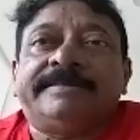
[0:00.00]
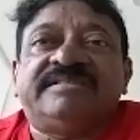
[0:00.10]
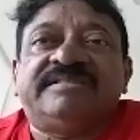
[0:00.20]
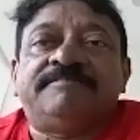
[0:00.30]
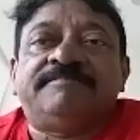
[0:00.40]

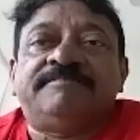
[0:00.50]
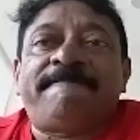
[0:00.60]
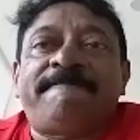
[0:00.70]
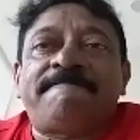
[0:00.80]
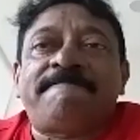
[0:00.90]

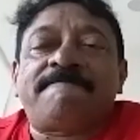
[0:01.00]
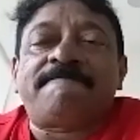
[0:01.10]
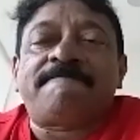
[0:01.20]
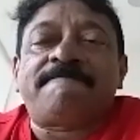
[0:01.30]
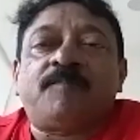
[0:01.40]

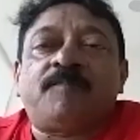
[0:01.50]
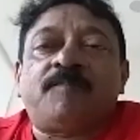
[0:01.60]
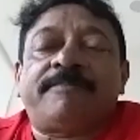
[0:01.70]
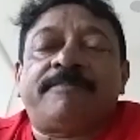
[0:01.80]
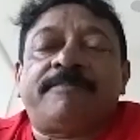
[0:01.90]

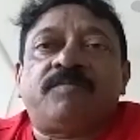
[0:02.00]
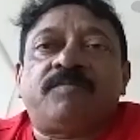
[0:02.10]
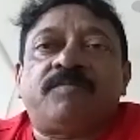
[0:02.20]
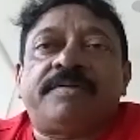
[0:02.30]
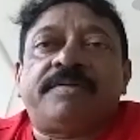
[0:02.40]

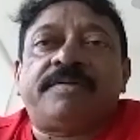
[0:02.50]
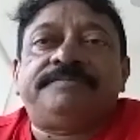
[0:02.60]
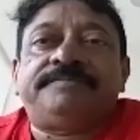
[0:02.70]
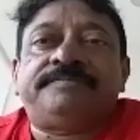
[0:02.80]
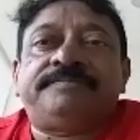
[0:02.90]

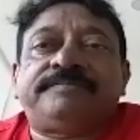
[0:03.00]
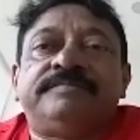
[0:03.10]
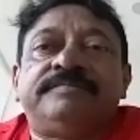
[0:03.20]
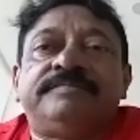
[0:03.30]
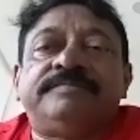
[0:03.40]

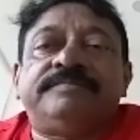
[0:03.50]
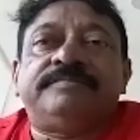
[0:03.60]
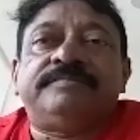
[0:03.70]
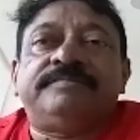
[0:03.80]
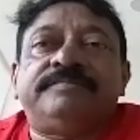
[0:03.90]

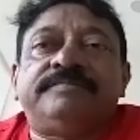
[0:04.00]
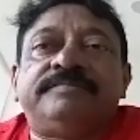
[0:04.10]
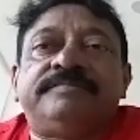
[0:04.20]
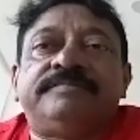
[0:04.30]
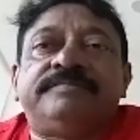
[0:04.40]

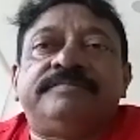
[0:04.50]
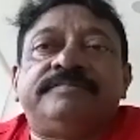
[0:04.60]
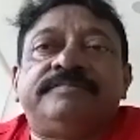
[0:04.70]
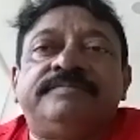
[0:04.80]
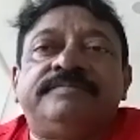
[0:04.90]

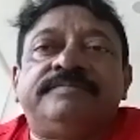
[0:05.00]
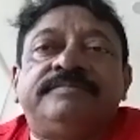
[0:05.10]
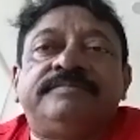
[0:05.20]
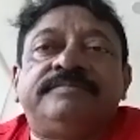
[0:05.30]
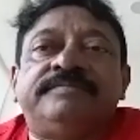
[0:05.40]

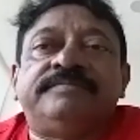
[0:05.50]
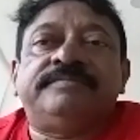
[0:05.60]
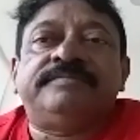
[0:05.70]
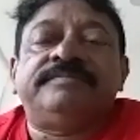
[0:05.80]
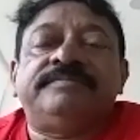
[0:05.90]

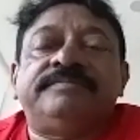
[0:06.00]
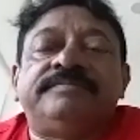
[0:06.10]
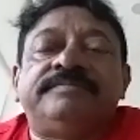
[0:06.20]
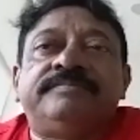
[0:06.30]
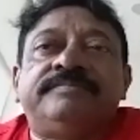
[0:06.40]
(not speaking)